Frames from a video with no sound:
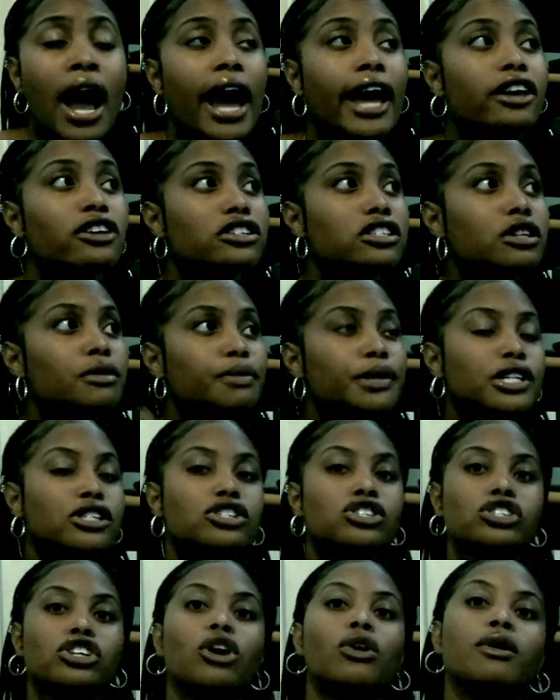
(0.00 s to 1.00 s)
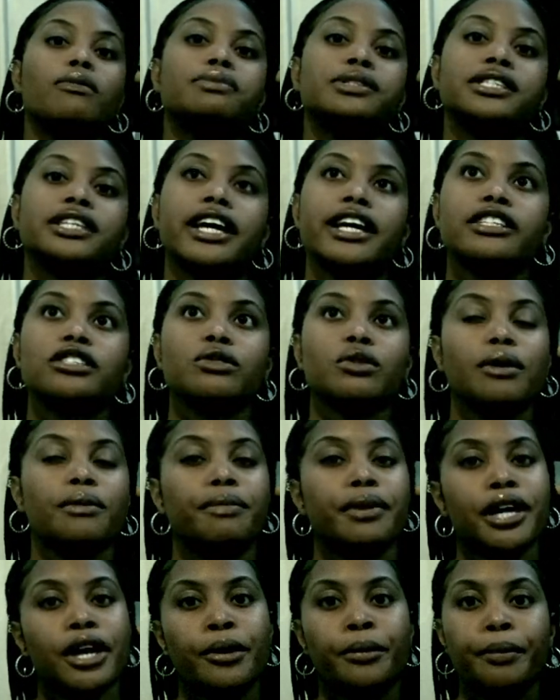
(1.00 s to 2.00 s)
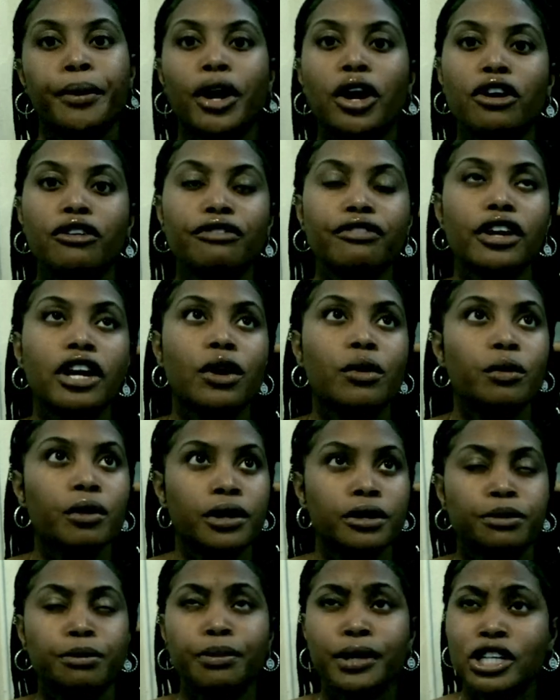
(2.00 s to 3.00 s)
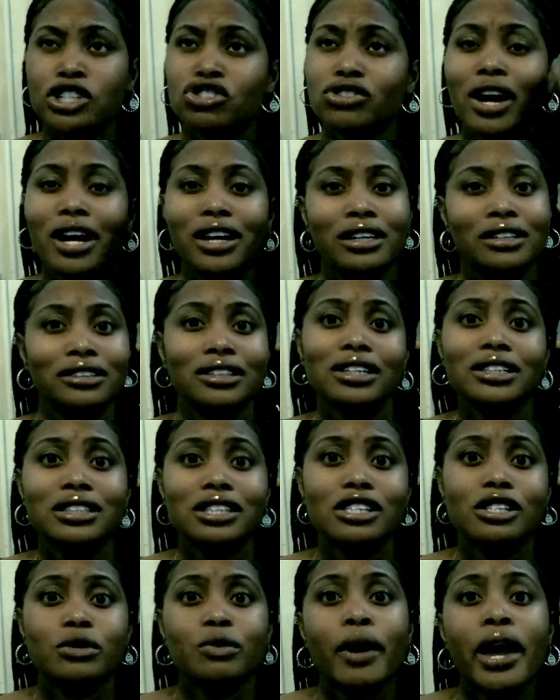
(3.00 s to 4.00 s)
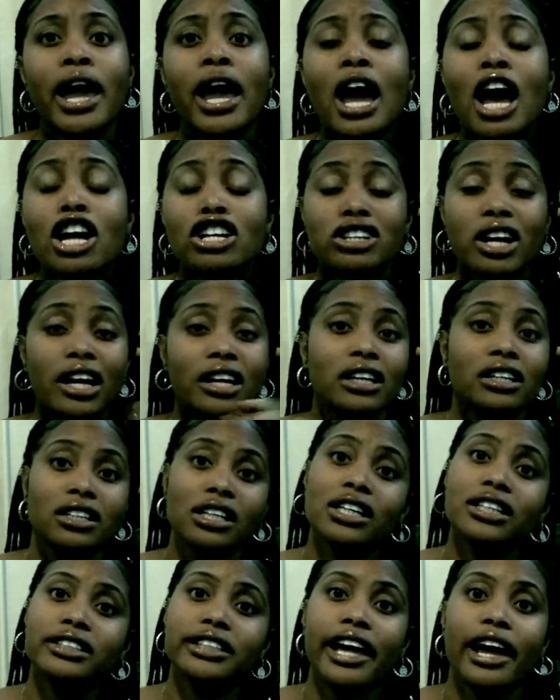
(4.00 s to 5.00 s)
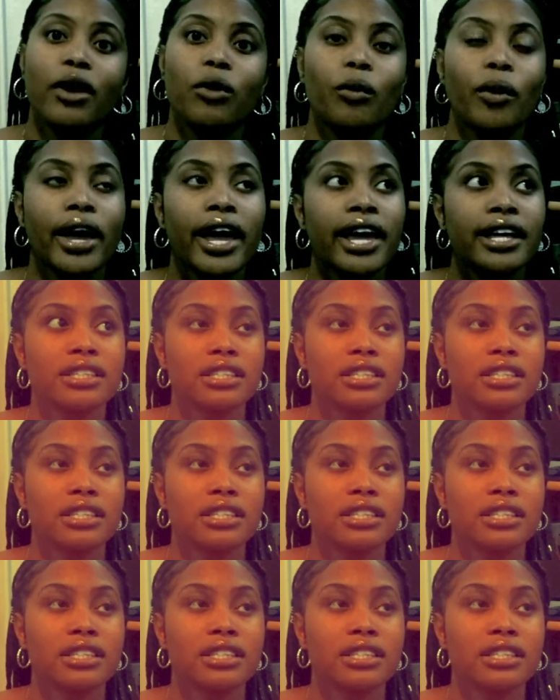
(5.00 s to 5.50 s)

I used to be so obsessed with being perfect, with being trying to look this way, trying to look that way.